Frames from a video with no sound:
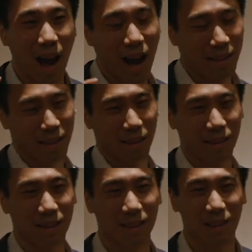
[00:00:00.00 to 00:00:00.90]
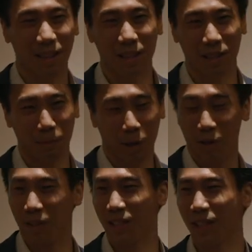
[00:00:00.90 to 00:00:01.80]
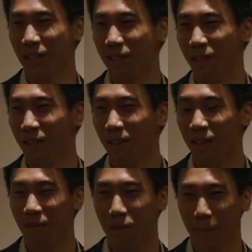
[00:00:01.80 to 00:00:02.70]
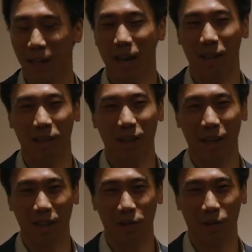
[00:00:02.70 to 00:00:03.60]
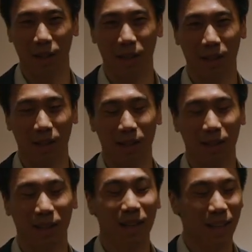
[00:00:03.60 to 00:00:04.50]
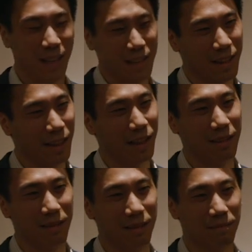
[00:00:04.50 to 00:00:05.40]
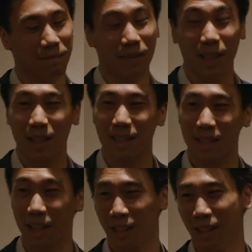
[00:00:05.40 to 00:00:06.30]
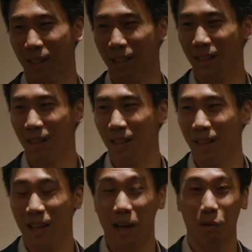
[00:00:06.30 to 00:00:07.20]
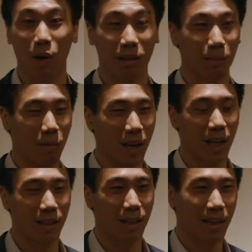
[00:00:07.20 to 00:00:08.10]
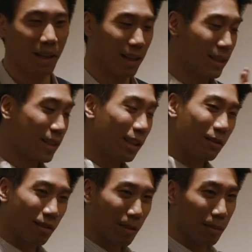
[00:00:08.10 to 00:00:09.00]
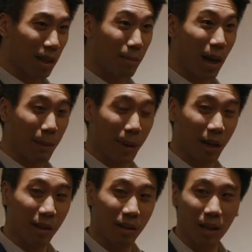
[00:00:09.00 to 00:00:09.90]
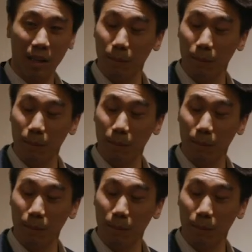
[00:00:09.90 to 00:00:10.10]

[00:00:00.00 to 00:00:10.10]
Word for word: I think it's the perfect sensor for mechanical head injury. It's thin, delicate, and while the brain is sealed from the blood by a barrier,